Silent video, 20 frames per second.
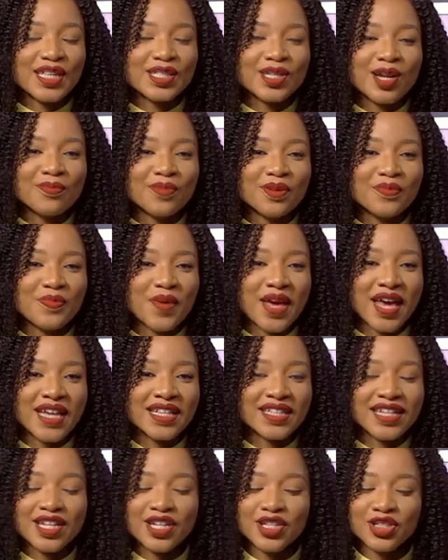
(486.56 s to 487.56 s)
he has not been
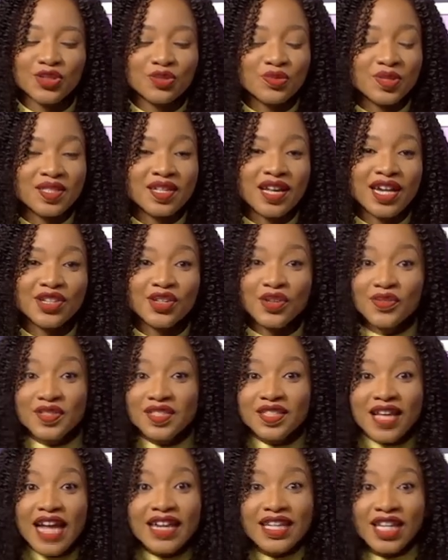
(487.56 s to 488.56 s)
paid then no, he should resign. You've
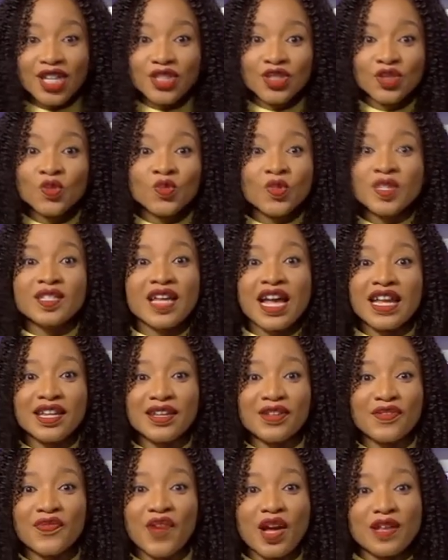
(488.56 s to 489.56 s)
no. said he should
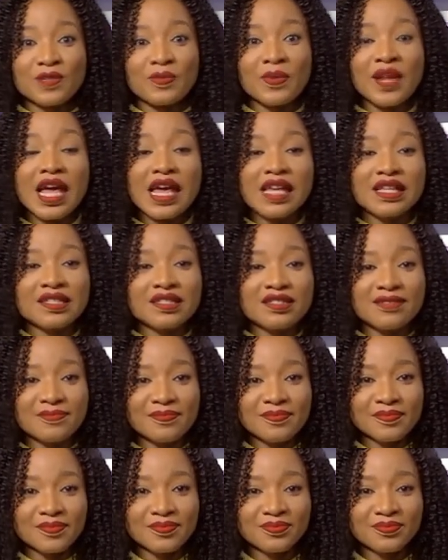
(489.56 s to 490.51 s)
resign in the first place.